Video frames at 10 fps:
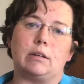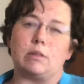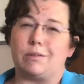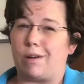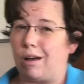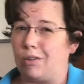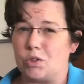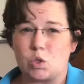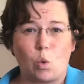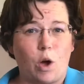All the
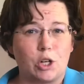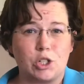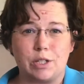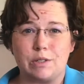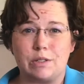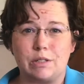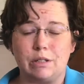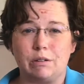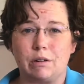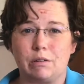squashes,
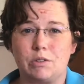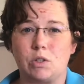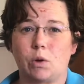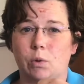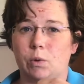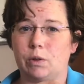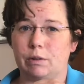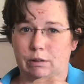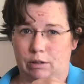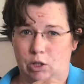so
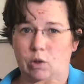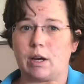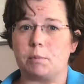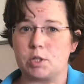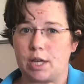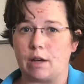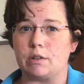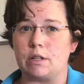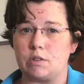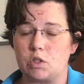cucumbers
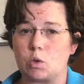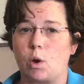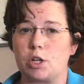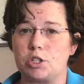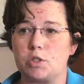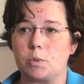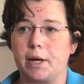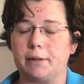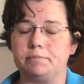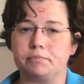count as a squash as
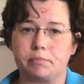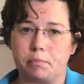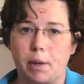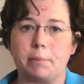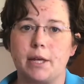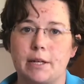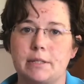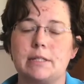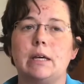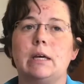well,
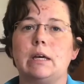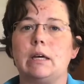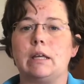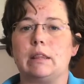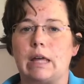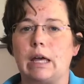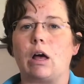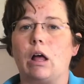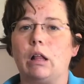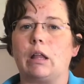pumpkins, they
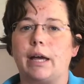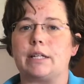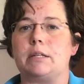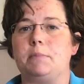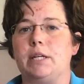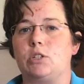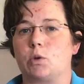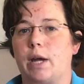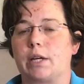all like to be direct